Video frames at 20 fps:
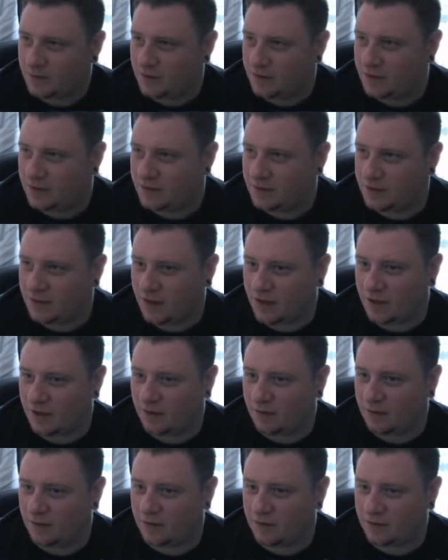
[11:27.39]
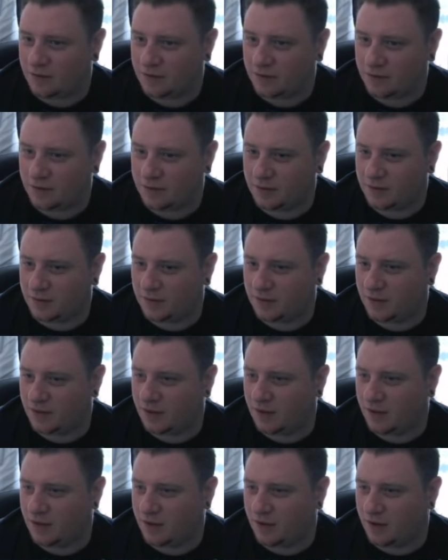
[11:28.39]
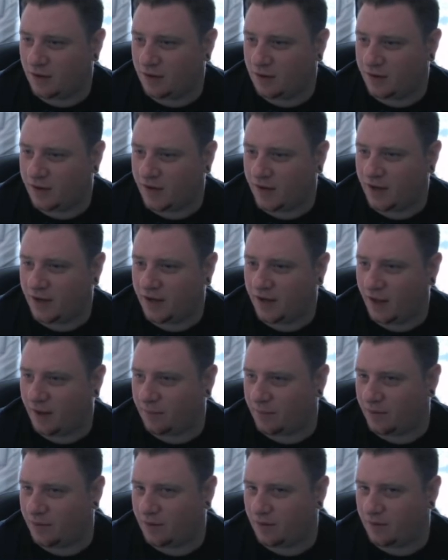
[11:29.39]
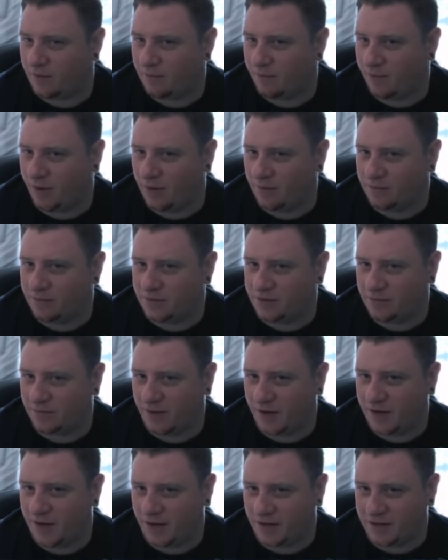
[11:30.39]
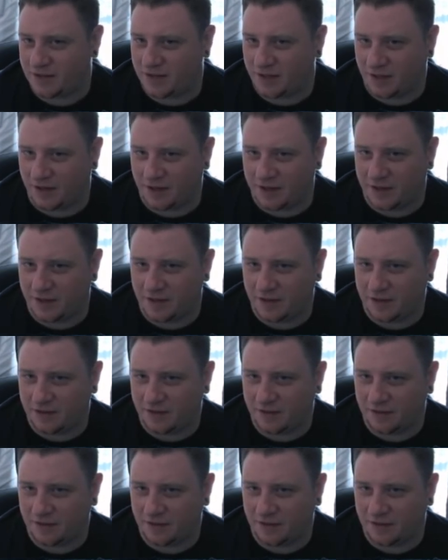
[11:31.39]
So, okay, yeah, bombs are my next thing I need.